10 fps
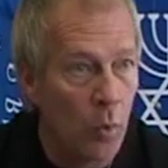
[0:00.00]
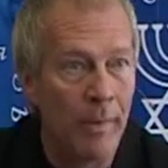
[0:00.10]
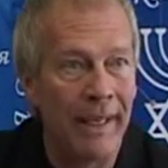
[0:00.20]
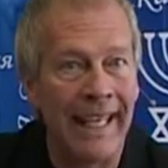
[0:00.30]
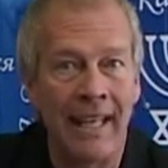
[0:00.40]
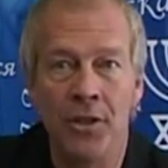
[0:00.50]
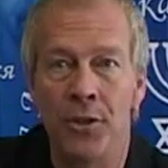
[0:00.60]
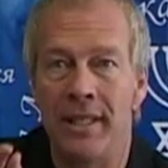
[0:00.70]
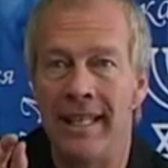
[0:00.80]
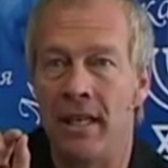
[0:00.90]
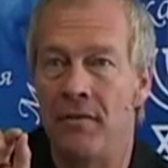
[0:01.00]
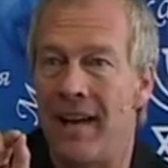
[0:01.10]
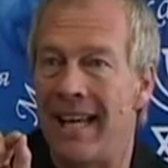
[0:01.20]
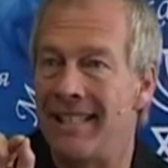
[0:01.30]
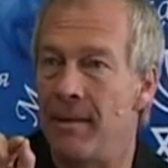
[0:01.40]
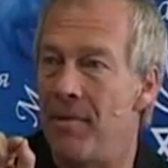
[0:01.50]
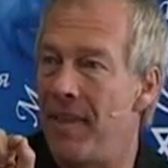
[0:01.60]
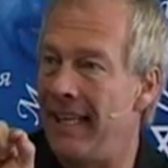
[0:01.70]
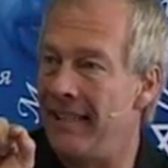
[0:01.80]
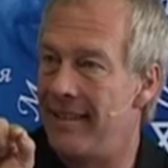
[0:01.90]
We begin to identify some
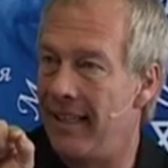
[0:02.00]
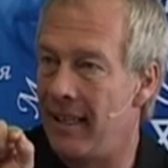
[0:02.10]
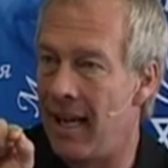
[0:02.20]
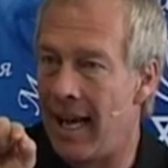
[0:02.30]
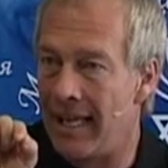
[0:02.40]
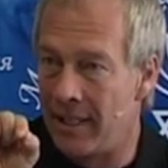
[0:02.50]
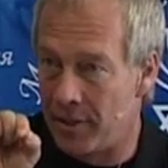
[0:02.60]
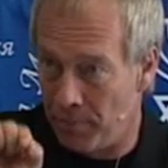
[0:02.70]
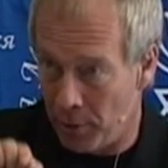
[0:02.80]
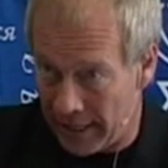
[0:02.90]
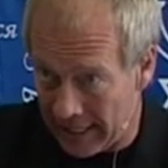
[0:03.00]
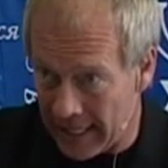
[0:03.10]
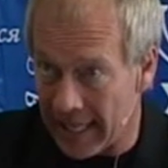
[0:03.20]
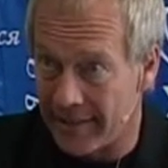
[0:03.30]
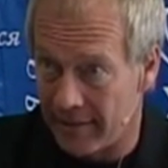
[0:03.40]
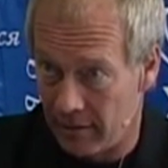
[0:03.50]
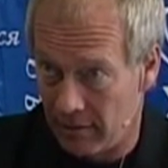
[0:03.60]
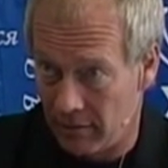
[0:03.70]
things that God has put in us.